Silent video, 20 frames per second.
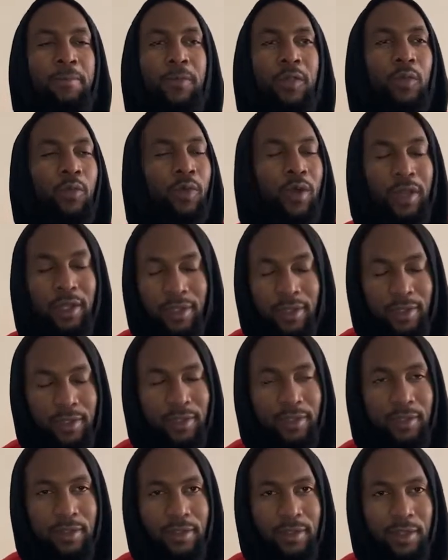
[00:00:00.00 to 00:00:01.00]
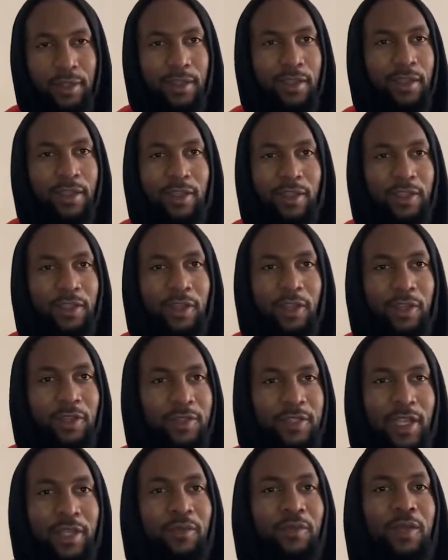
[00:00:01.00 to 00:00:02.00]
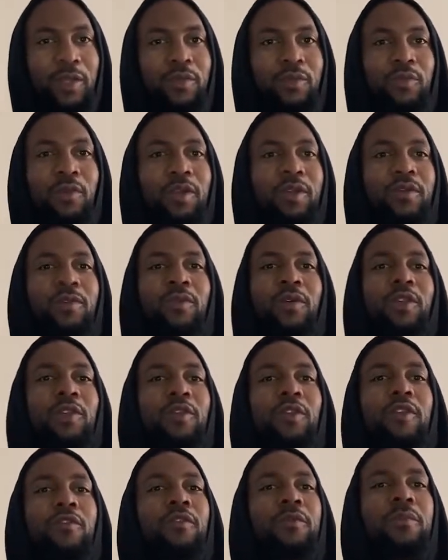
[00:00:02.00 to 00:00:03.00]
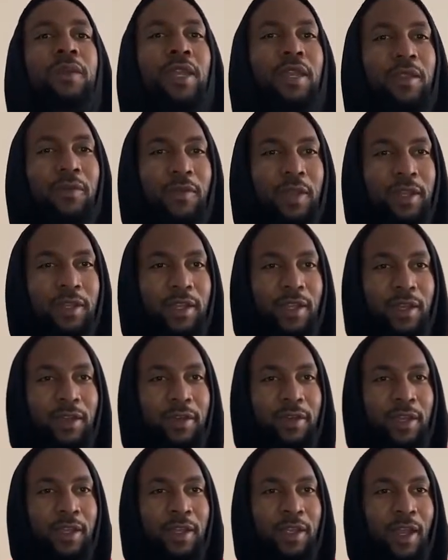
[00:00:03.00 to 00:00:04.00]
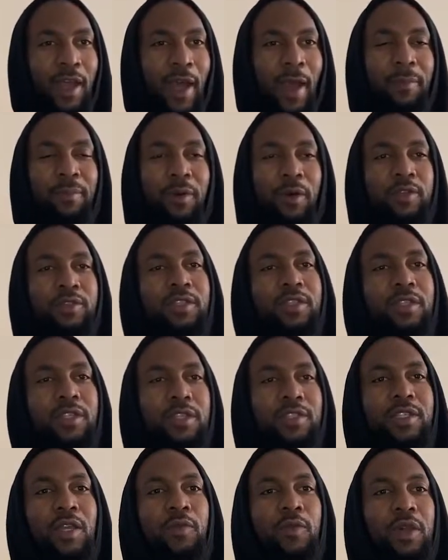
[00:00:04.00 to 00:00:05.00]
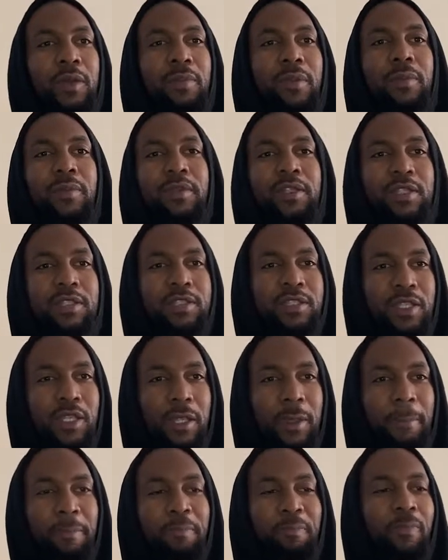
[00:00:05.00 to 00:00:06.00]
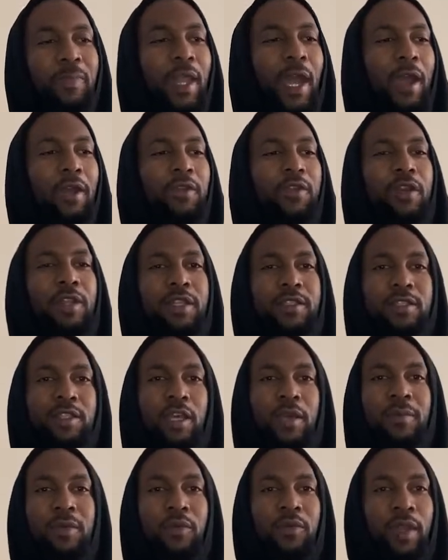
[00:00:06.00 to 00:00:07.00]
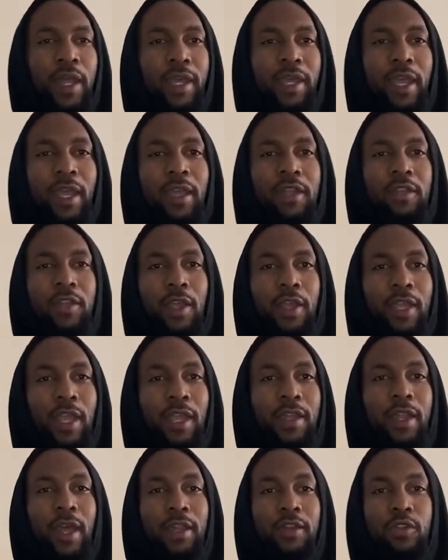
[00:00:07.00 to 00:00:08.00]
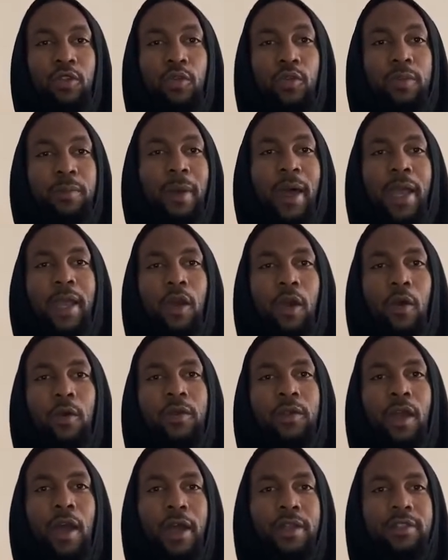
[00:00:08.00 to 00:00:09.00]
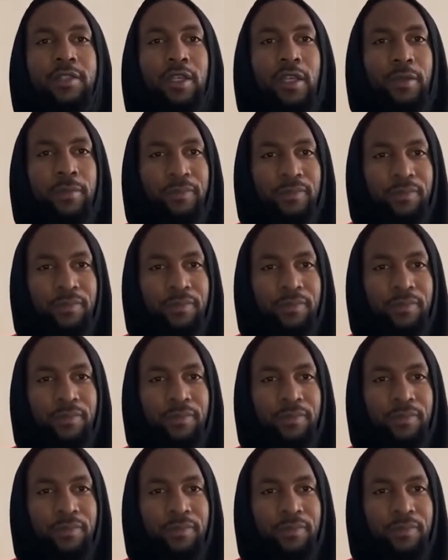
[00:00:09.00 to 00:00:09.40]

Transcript: What? You know, like what do you even mean right now? I posted this, I wanted people to see it. How are you gonna tell me what I can and cannot do with my own content?